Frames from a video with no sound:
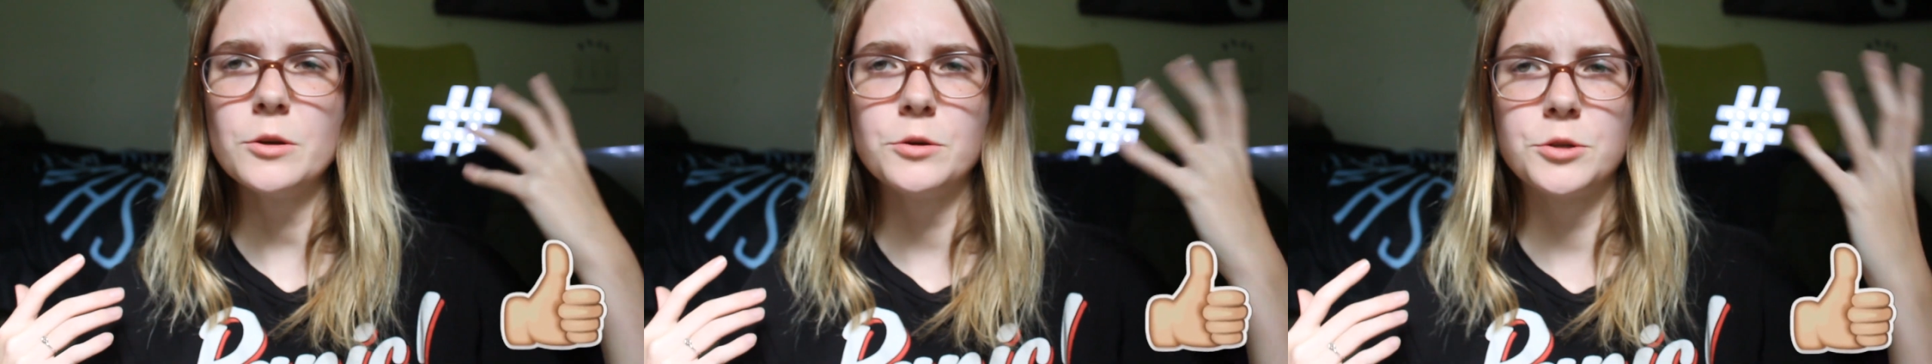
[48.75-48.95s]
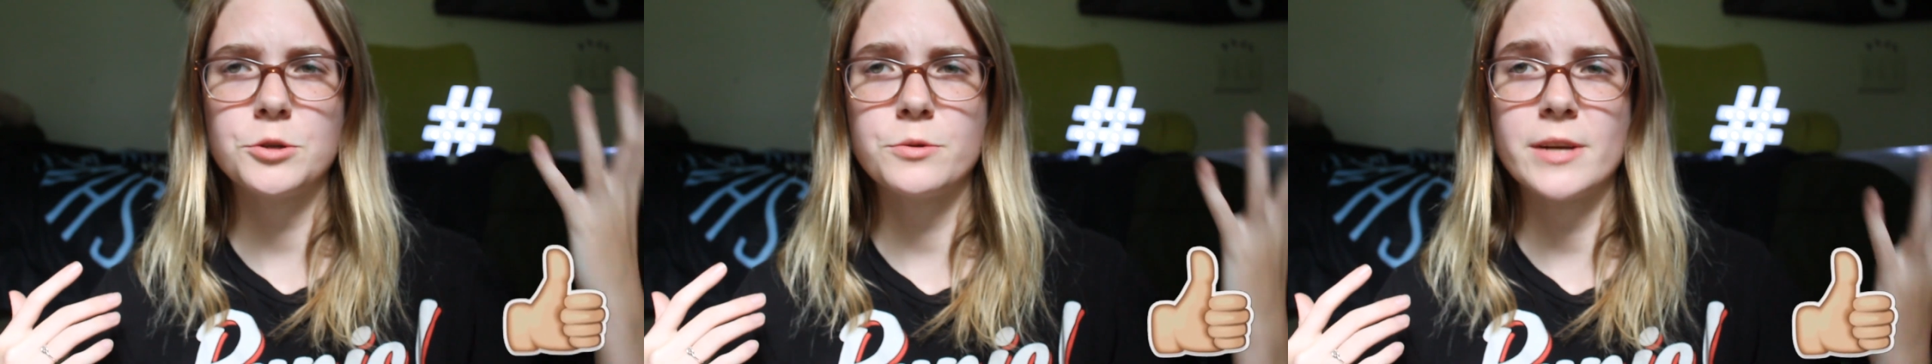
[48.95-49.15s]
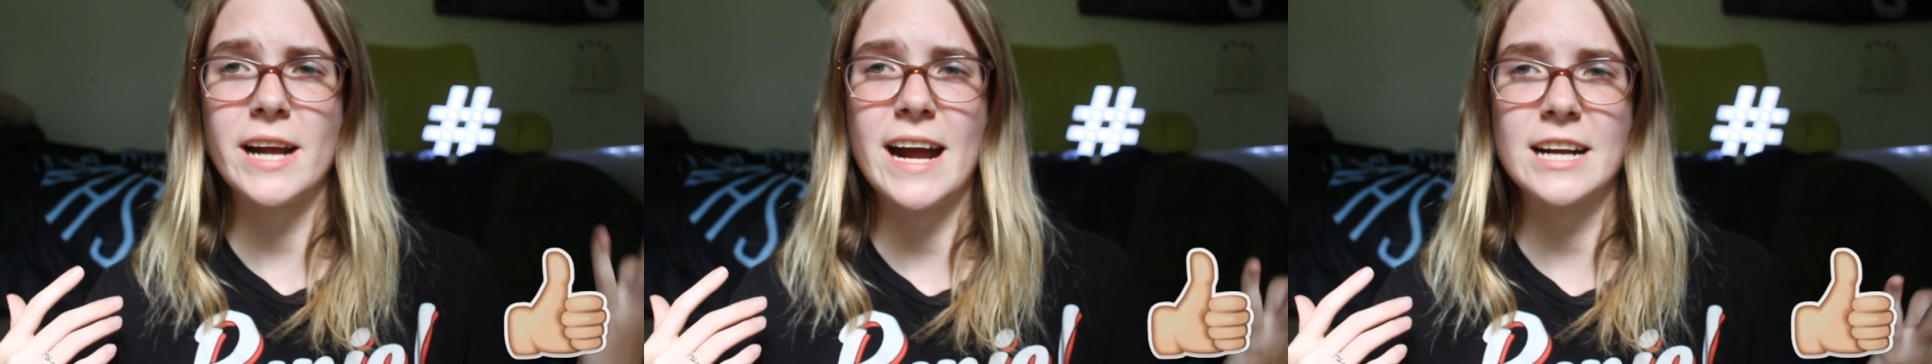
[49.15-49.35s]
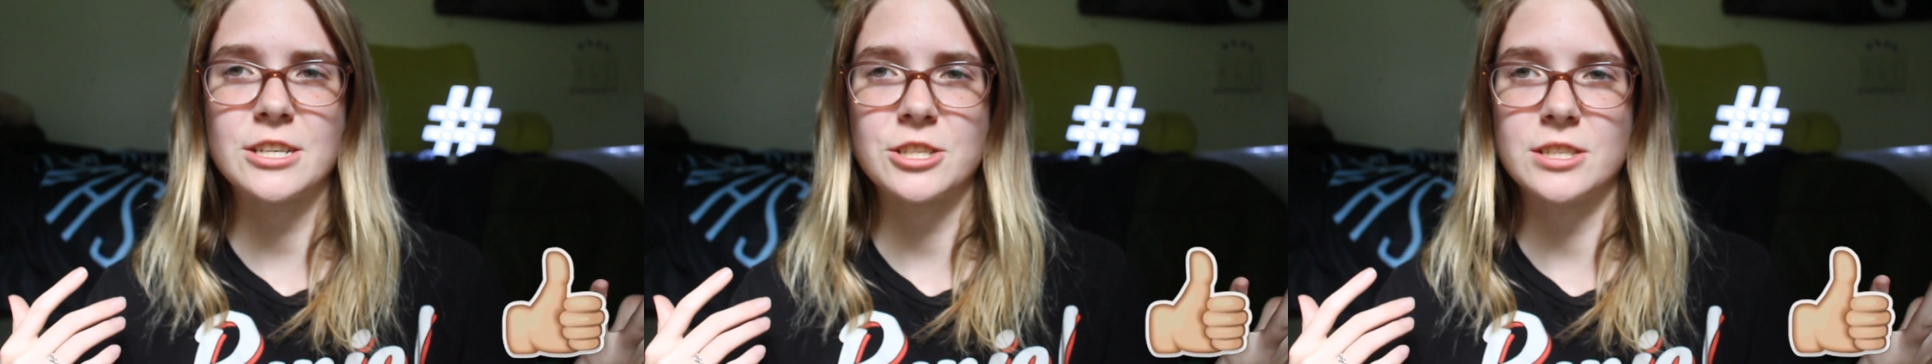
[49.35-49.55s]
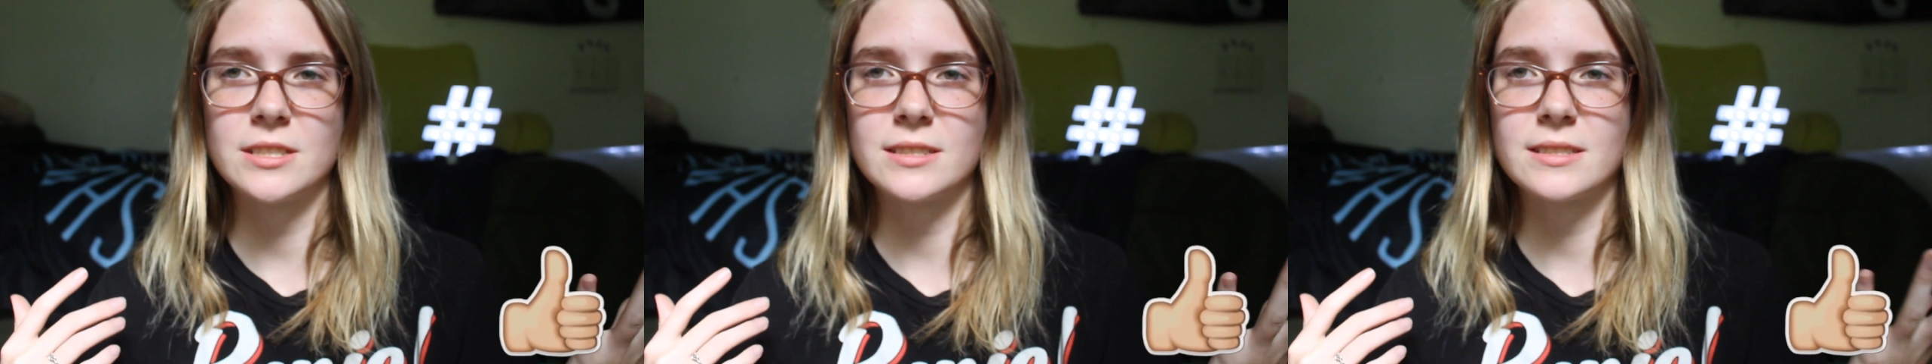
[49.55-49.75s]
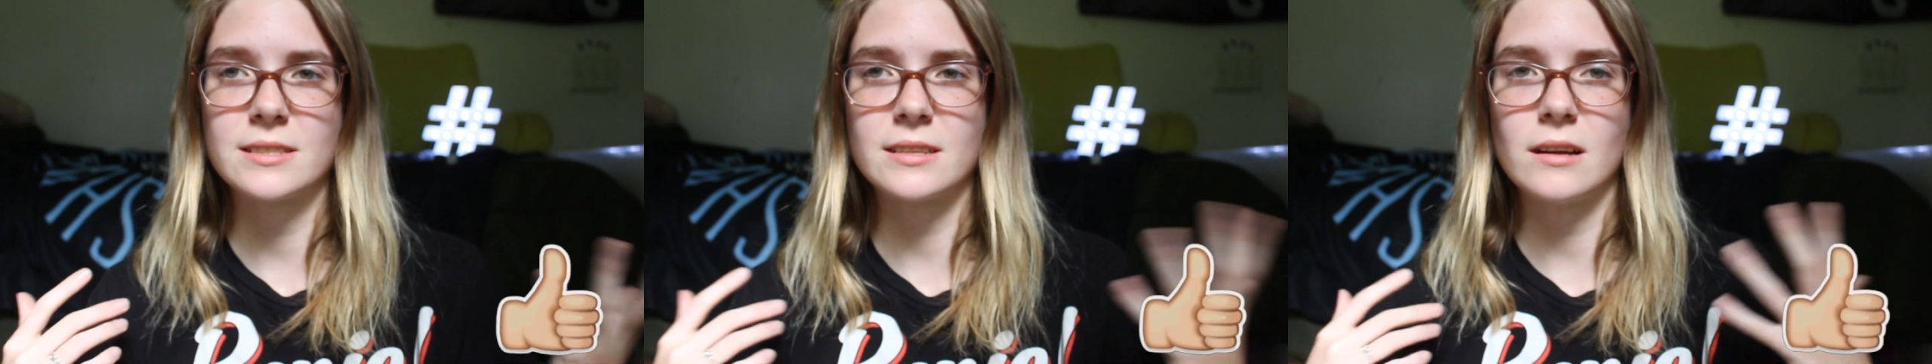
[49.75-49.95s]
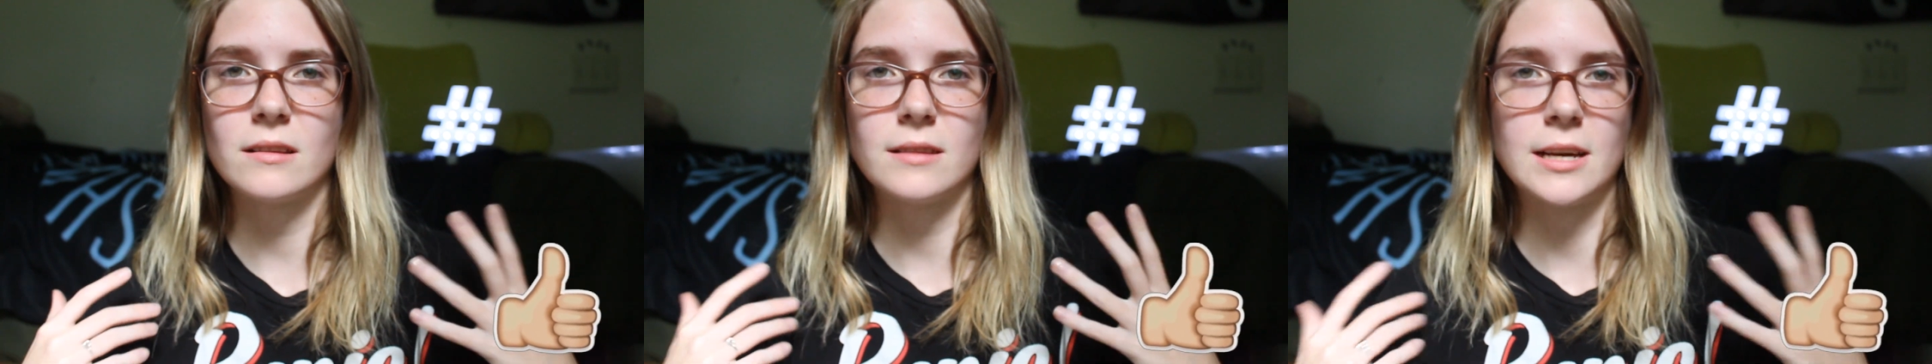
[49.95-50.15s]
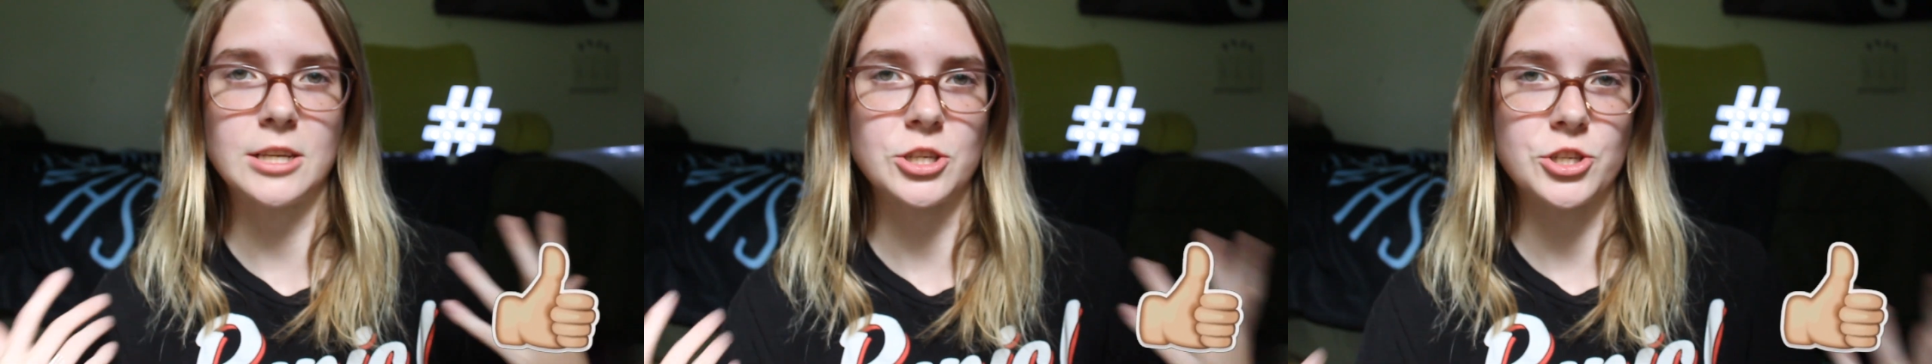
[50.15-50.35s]
who do reactions a
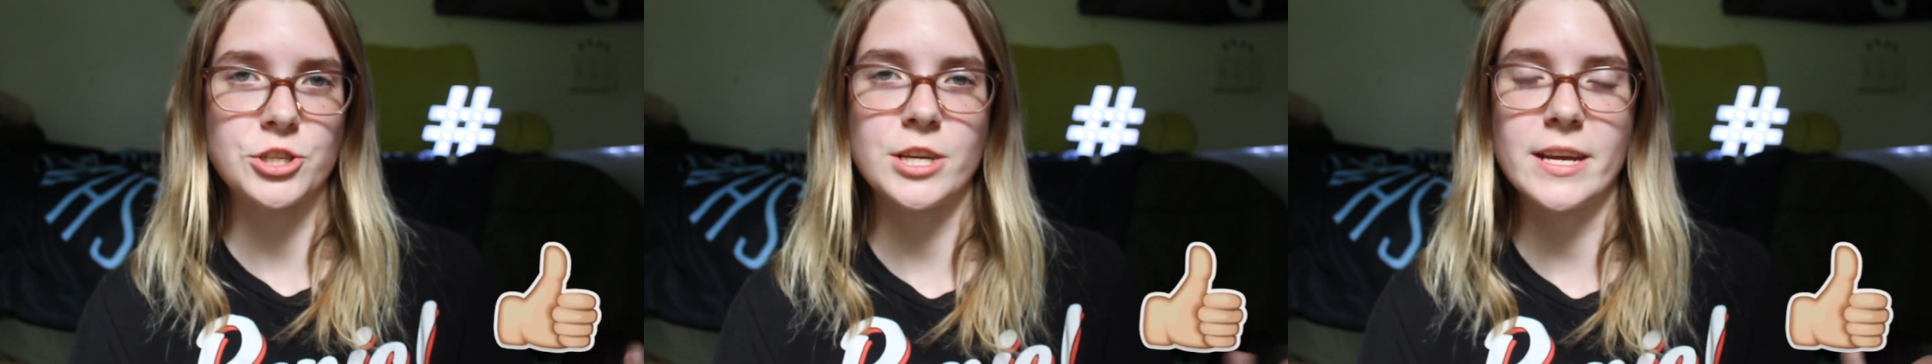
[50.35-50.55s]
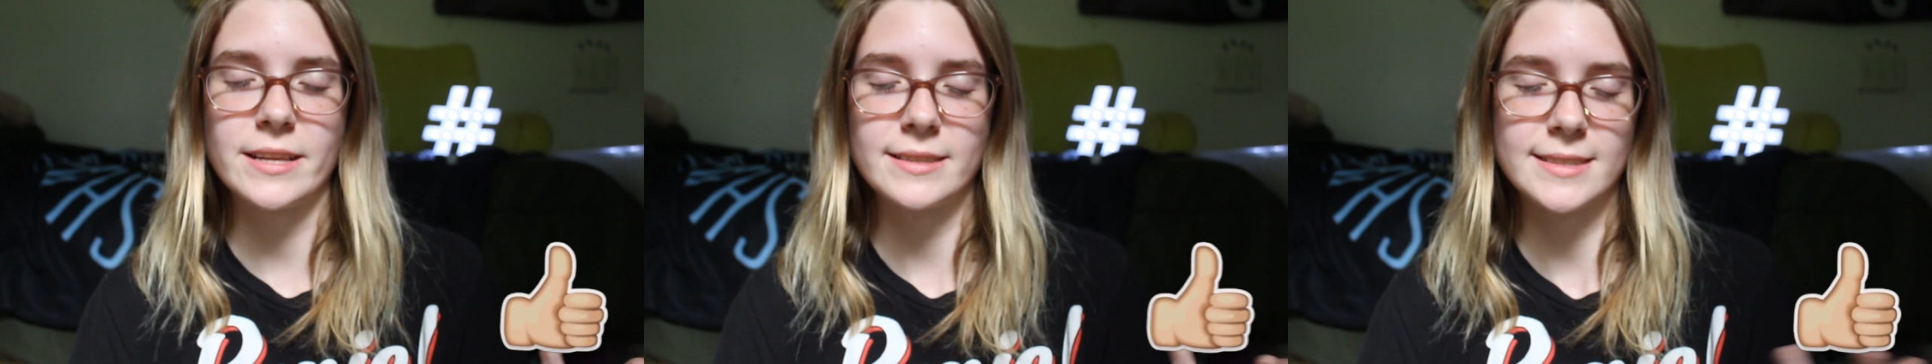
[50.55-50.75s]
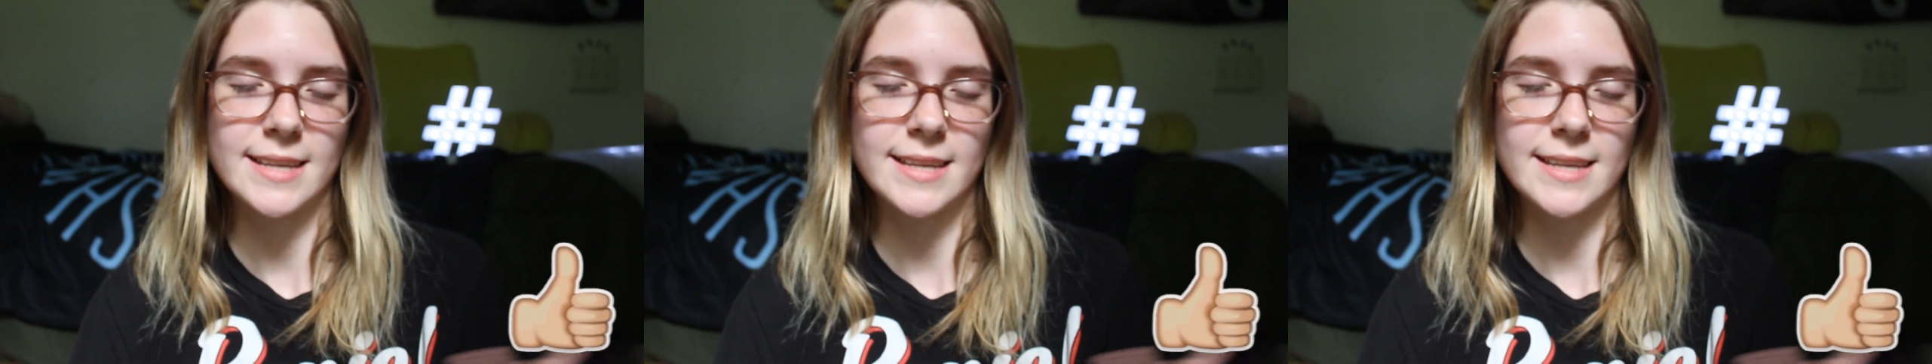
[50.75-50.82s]
lot of shit,